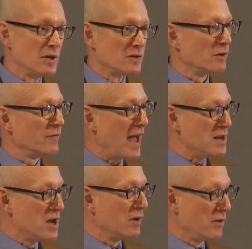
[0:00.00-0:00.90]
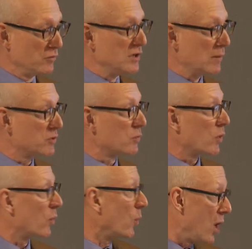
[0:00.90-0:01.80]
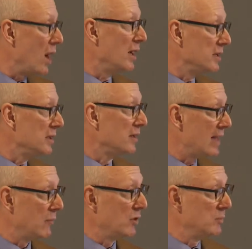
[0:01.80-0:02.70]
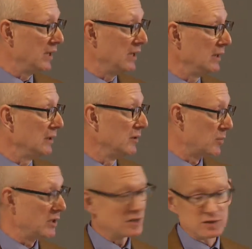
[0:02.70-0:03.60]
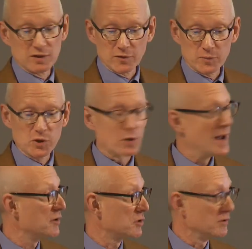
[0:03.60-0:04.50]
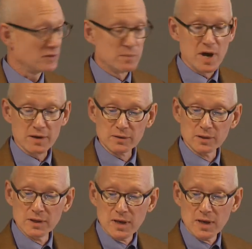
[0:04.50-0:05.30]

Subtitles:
So if those numbers were 1, that would be the prediction of a pure altruism model.